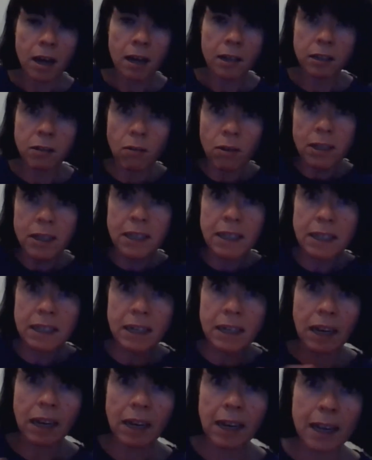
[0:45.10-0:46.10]
As long as it's
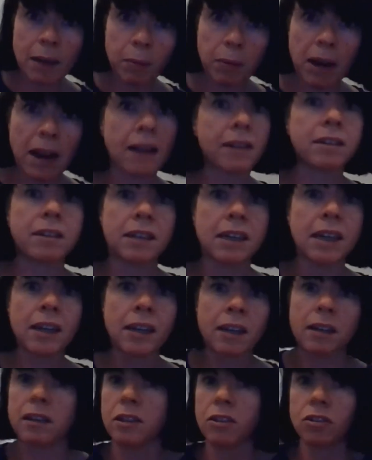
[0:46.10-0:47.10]
clear
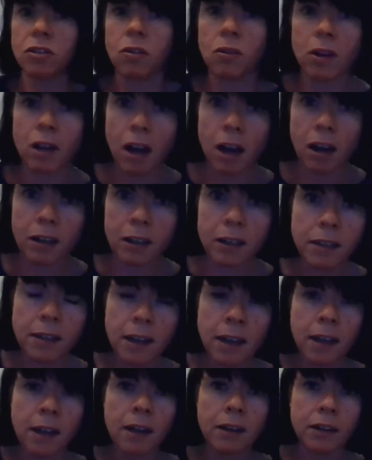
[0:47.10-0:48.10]
plastic and it's not coloured,
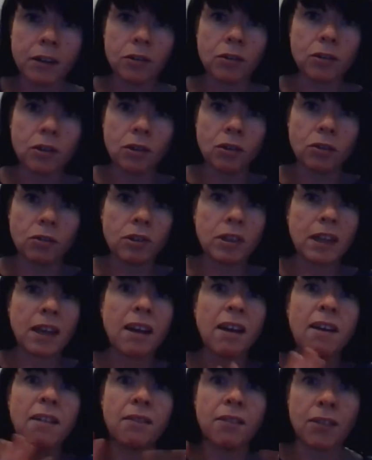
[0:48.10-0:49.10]
then you can use
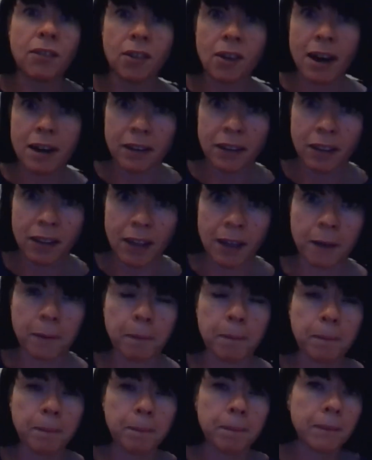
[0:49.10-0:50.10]
it for anything.
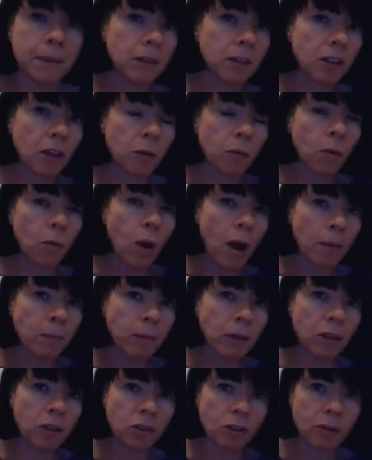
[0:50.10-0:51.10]
And so what I'm
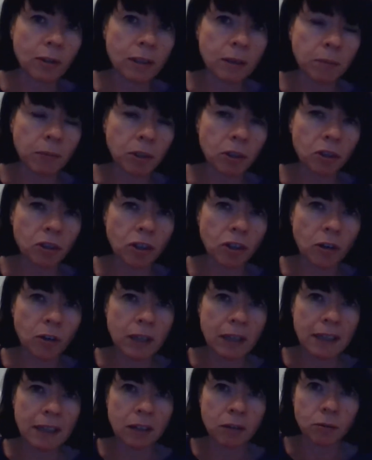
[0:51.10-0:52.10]
going to do is I'm going to show you
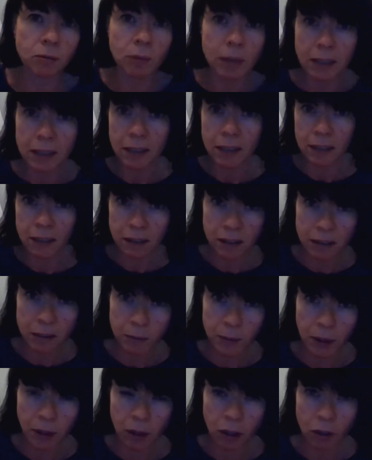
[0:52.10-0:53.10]
the ingredients
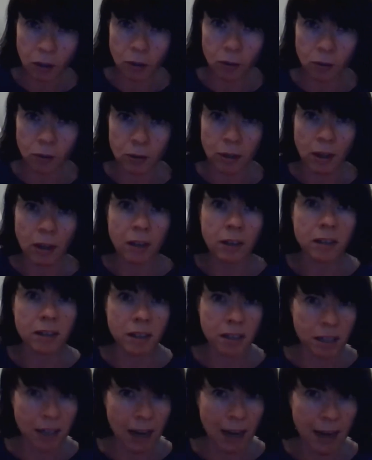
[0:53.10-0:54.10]
that we're going to use
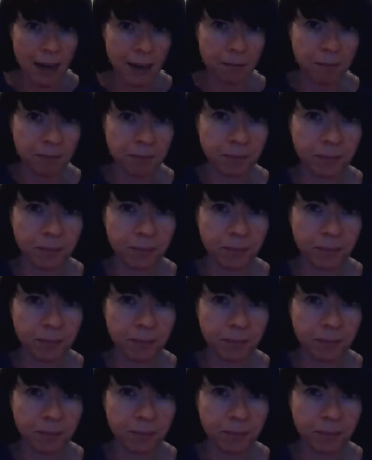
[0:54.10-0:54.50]
today.